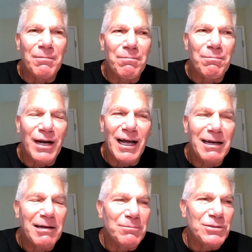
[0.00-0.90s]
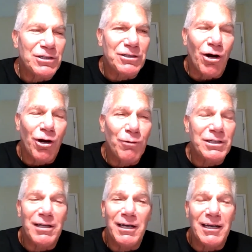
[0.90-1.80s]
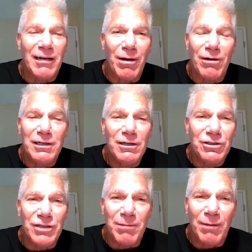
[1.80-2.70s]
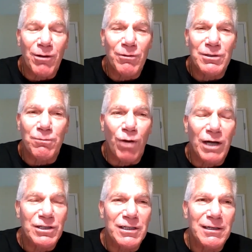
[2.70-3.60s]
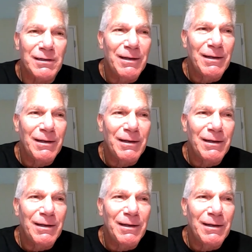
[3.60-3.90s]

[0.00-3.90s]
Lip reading: But I am just always thinking about leadership. I'm always watching.